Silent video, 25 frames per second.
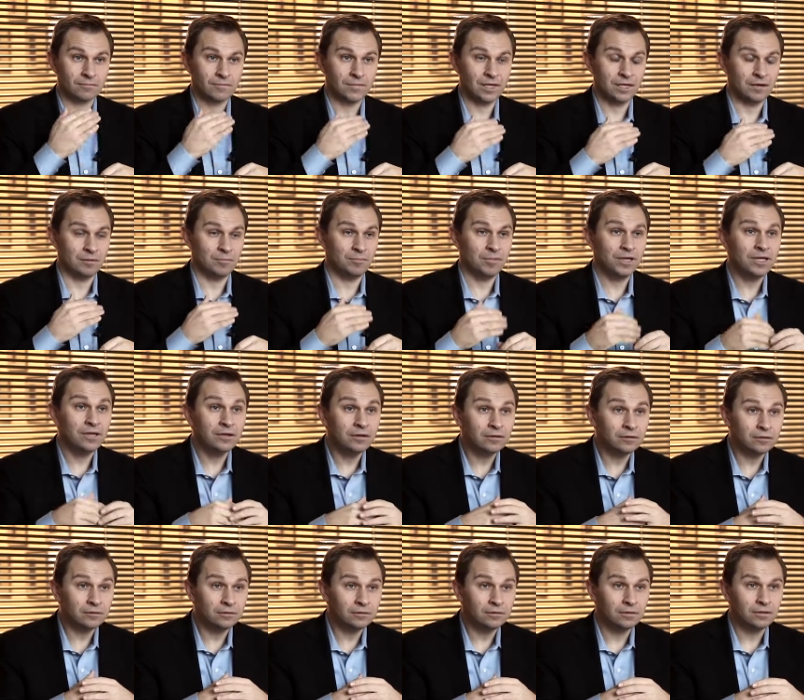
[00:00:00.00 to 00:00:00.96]
in a
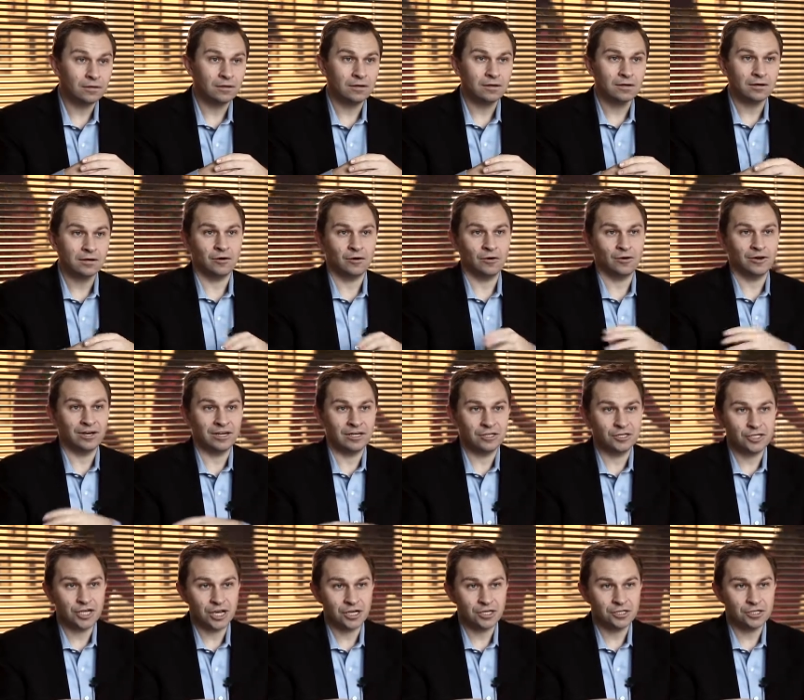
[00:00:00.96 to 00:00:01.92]
pill or an
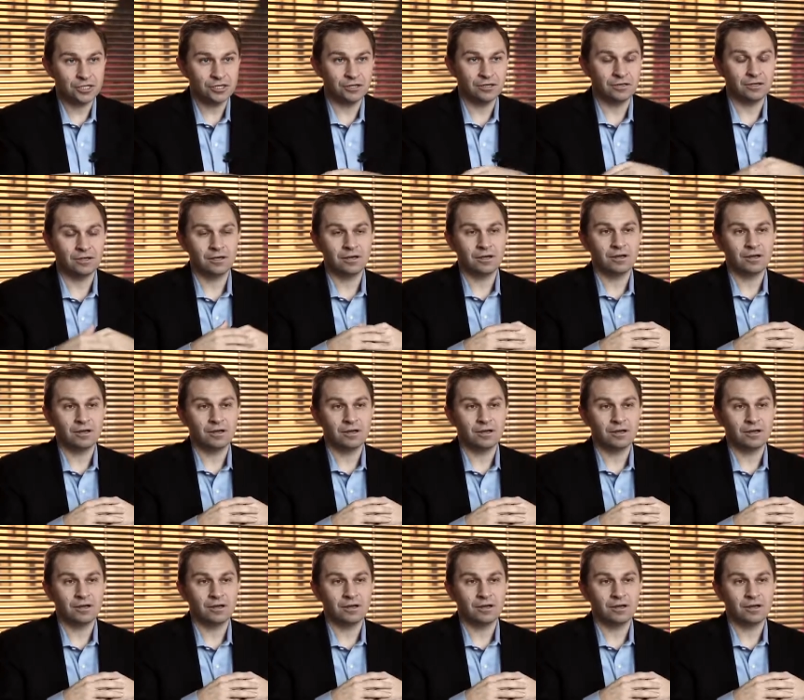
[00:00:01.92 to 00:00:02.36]
injection,